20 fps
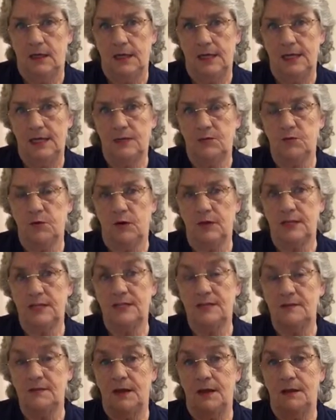is what
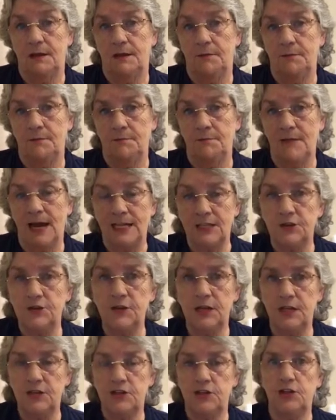is
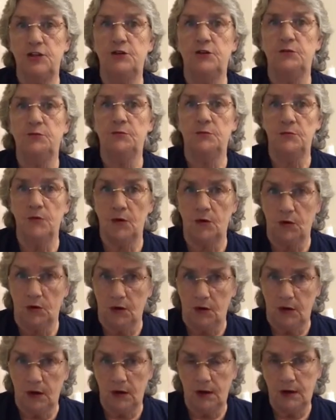mattering to you
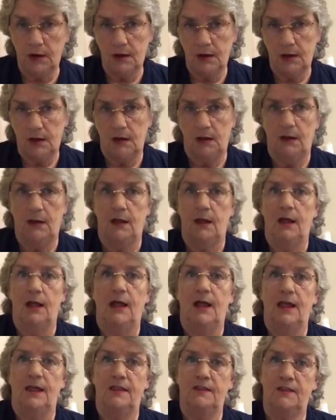more
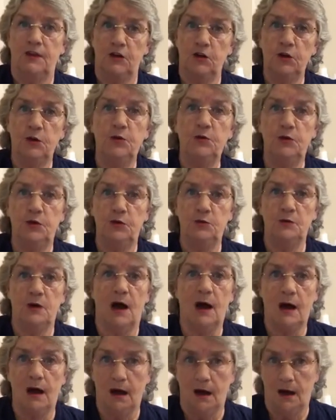than who you
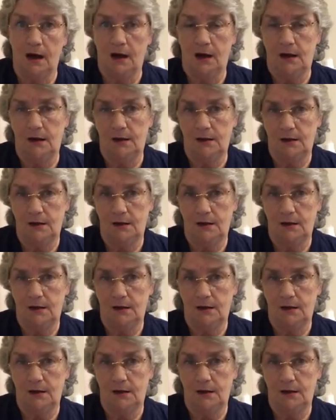are,